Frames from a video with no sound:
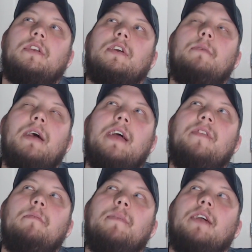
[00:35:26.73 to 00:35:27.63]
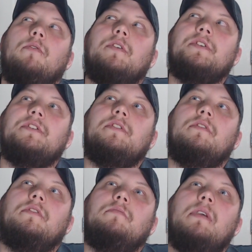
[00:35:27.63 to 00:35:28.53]
I might have that backwards.
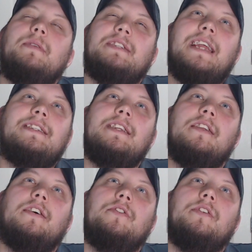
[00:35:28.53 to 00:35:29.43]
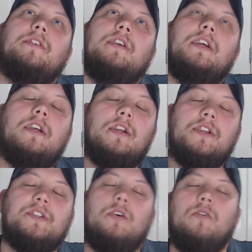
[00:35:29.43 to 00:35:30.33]
maybe it's 1,800.
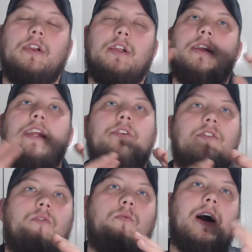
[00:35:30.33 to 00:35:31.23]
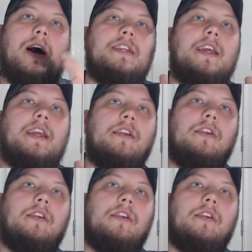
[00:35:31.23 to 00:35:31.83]
So either the YTech